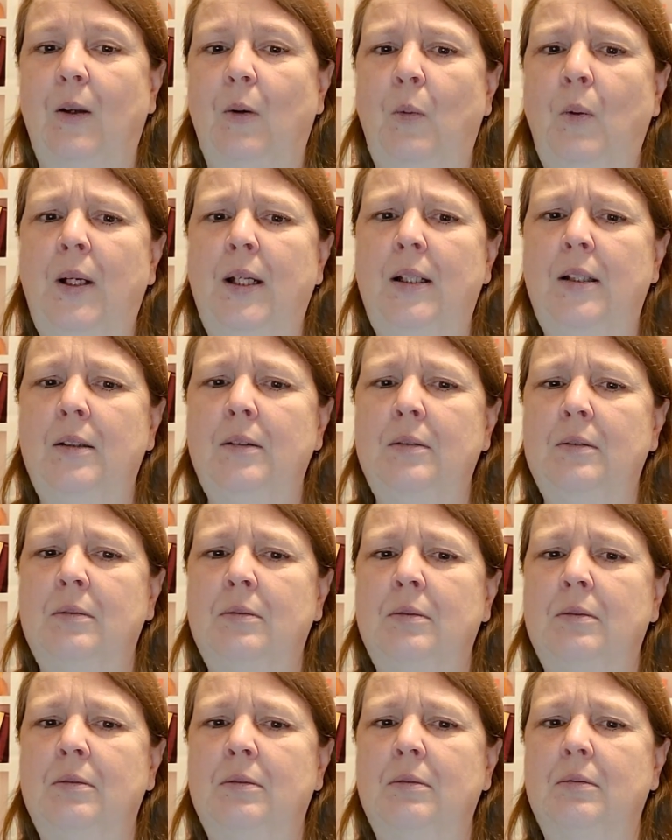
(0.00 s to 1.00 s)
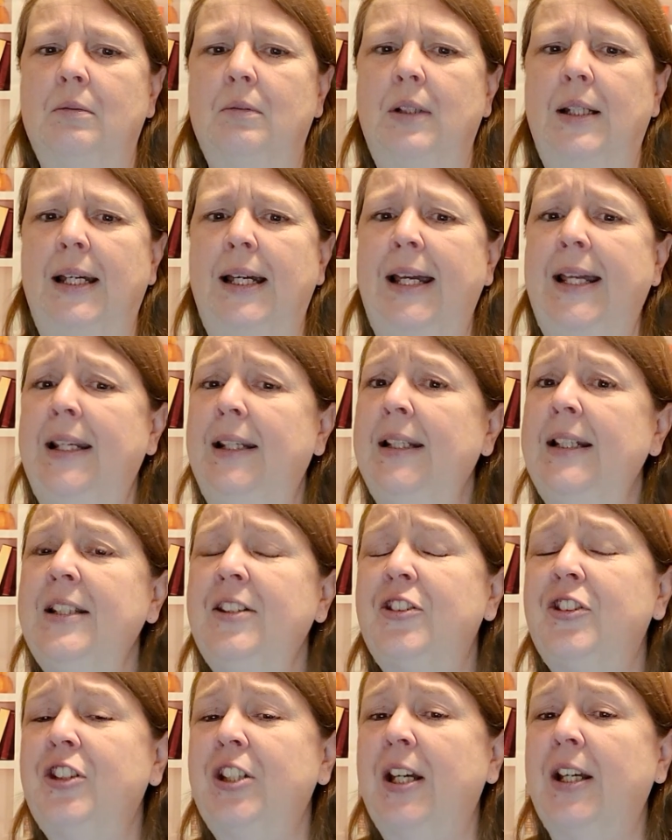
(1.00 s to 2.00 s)
Well, at
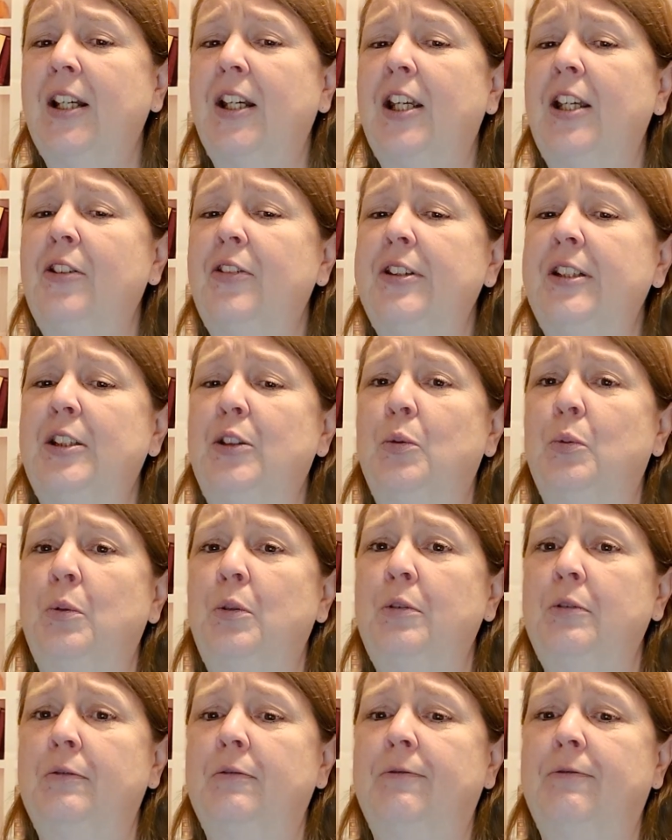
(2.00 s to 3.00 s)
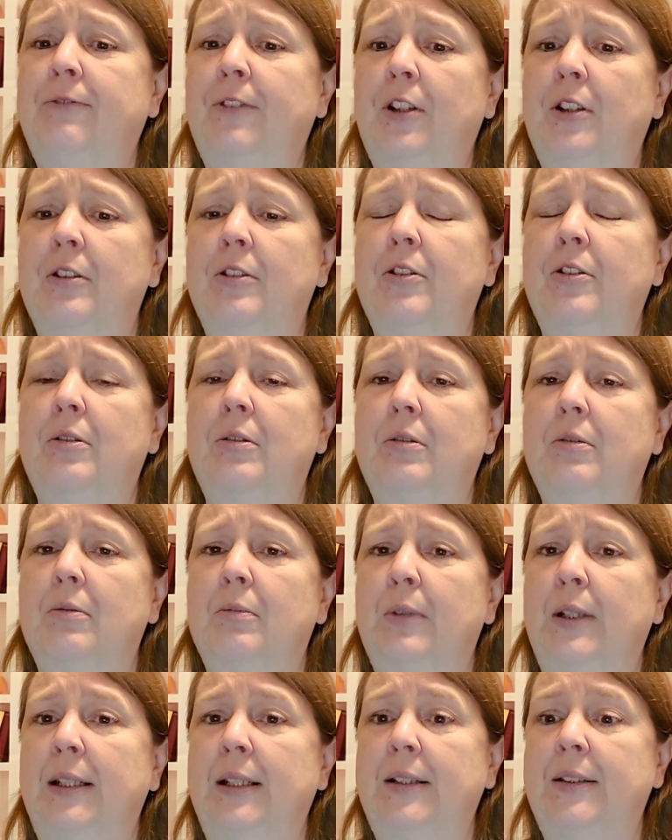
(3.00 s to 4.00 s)
least check Kilty's wound first,
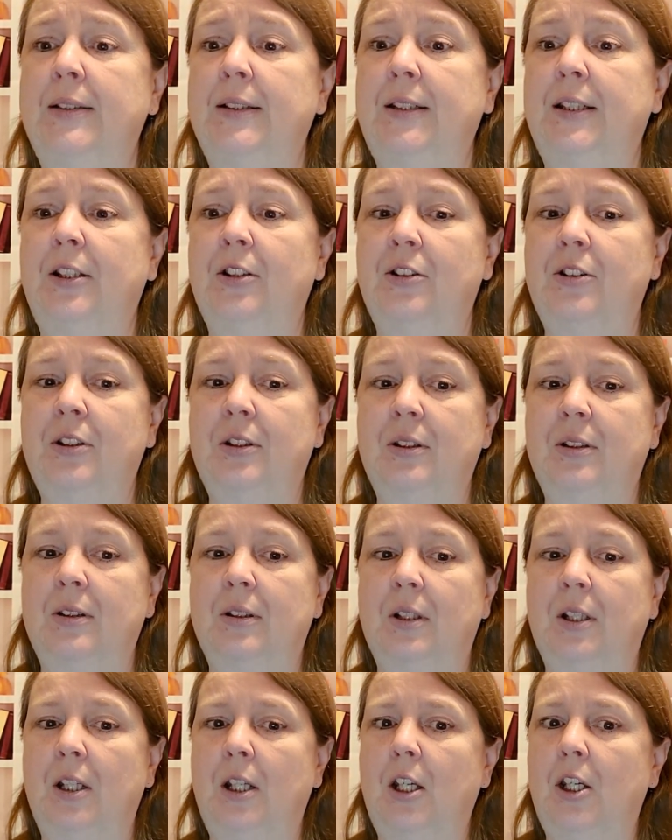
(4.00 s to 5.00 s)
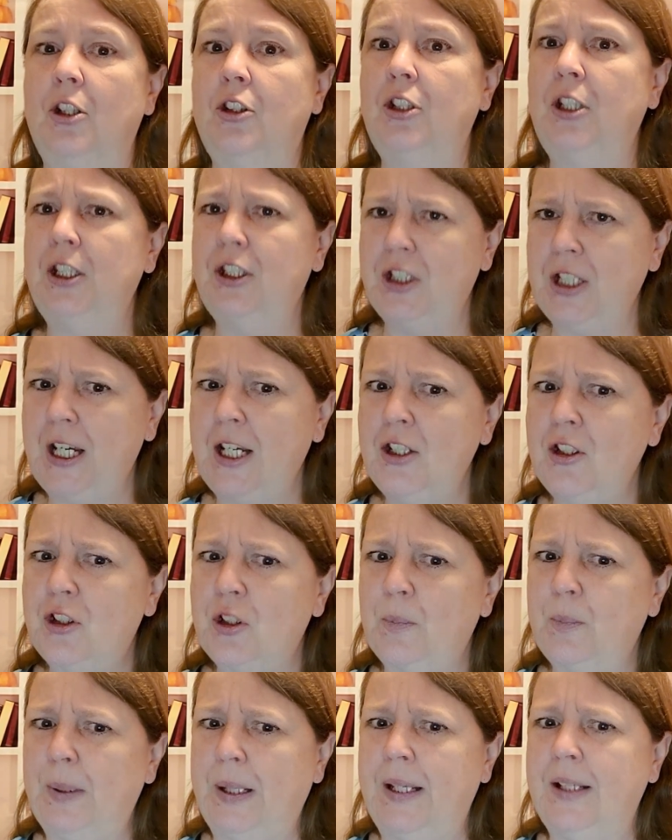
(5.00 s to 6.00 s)
relented Kirsha. She changed
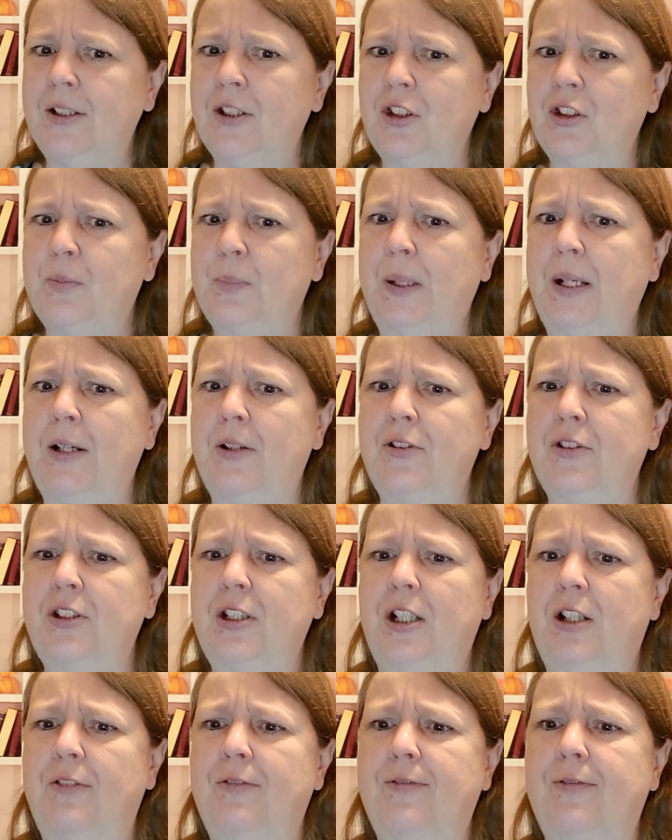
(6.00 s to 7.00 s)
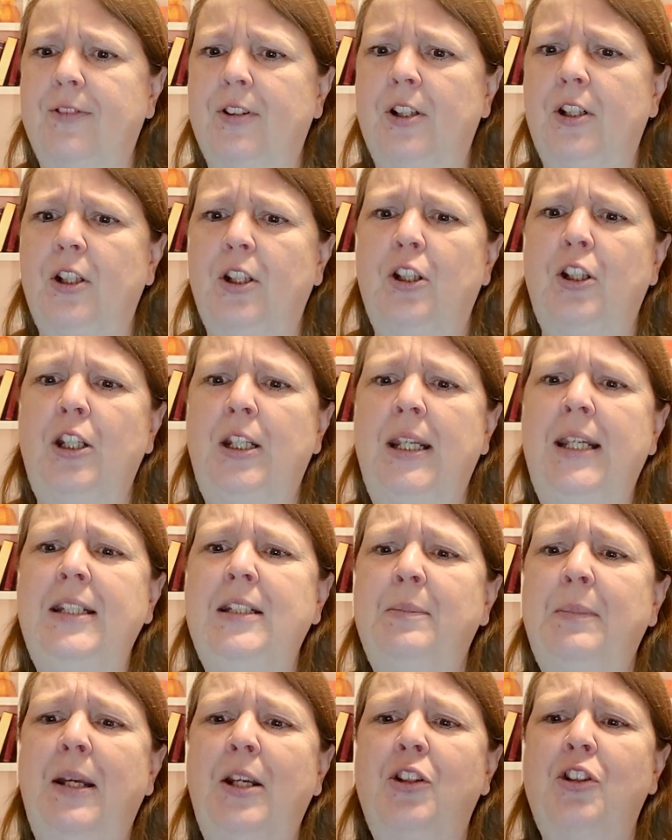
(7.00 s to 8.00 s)
her bandage by herself. You need
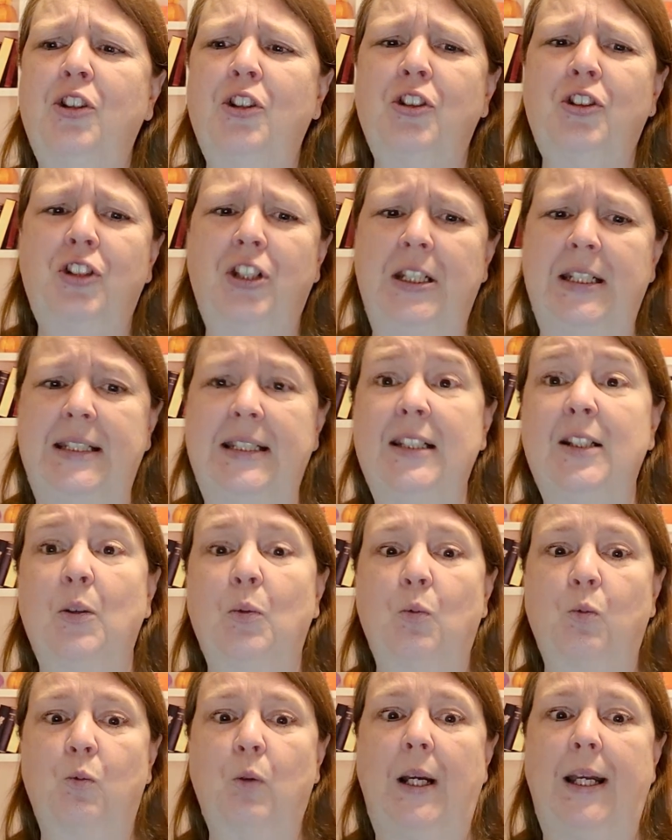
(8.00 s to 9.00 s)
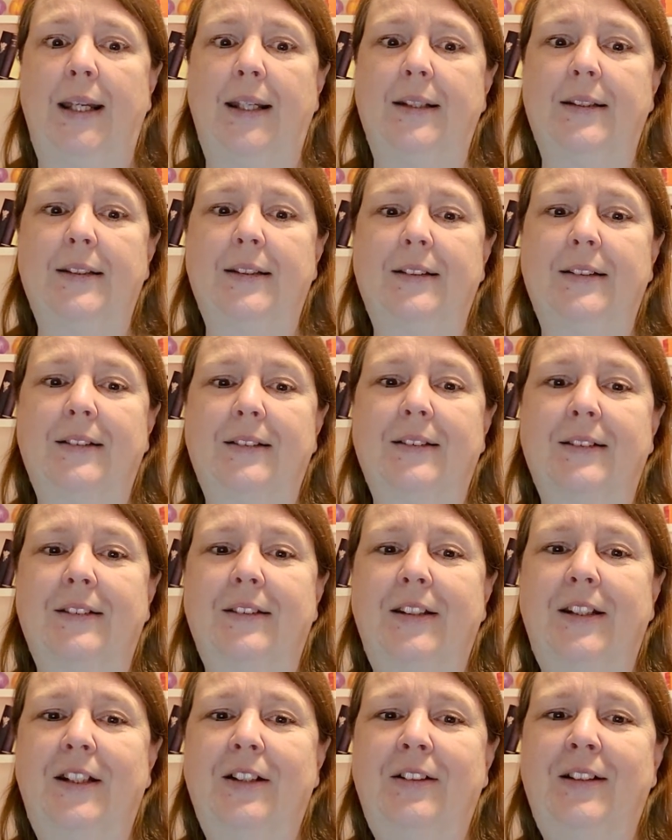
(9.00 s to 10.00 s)
to make sure she did it right.
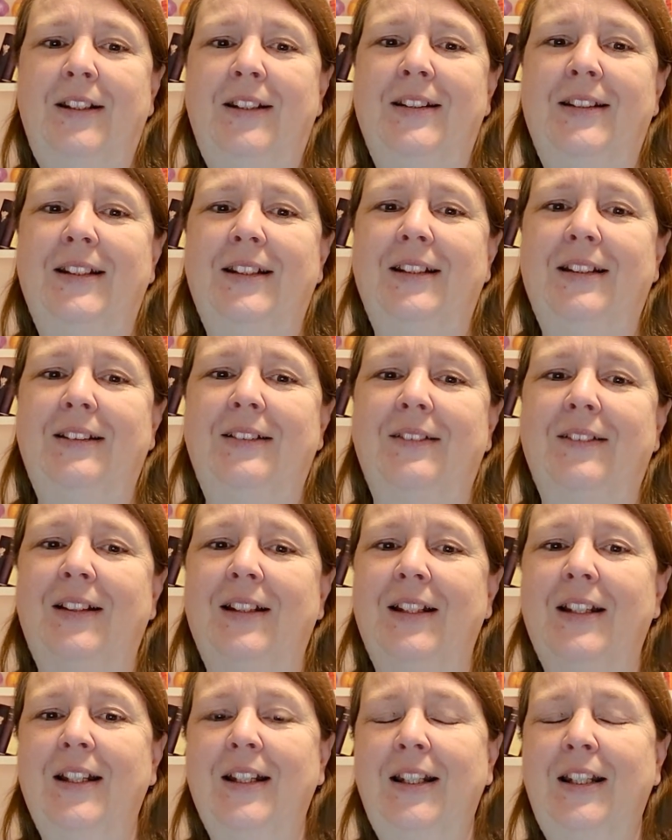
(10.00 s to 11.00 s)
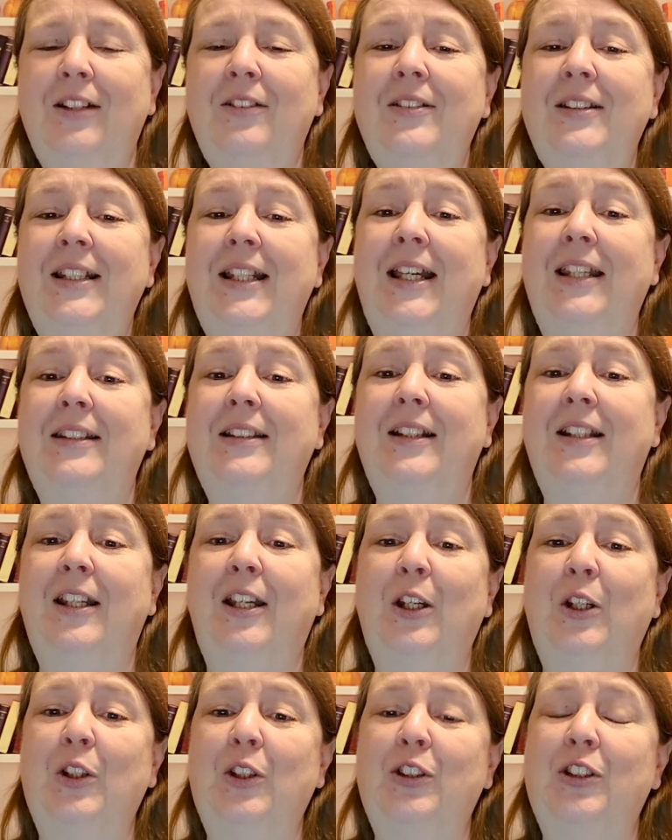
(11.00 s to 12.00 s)
Kirian did. Kilty had done
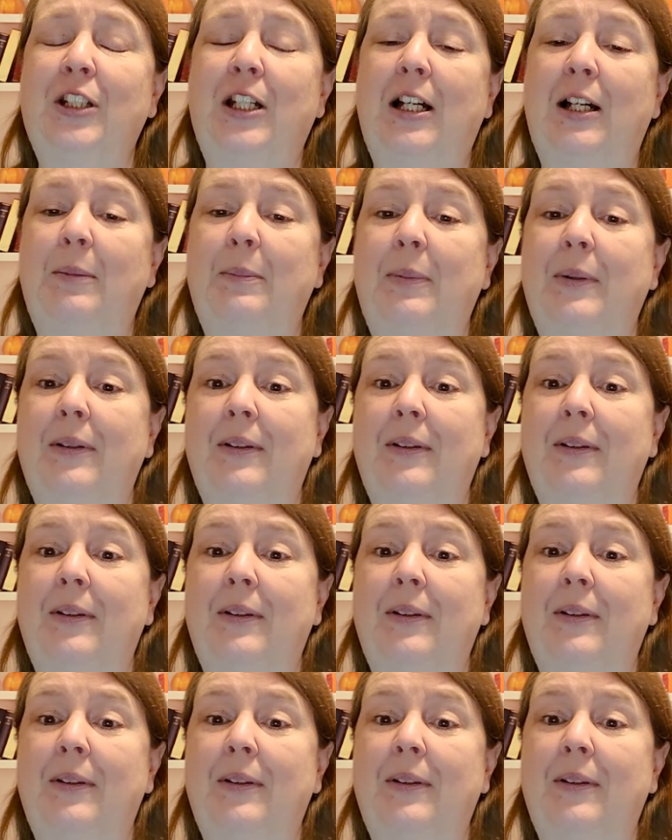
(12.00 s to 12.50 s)
a good job.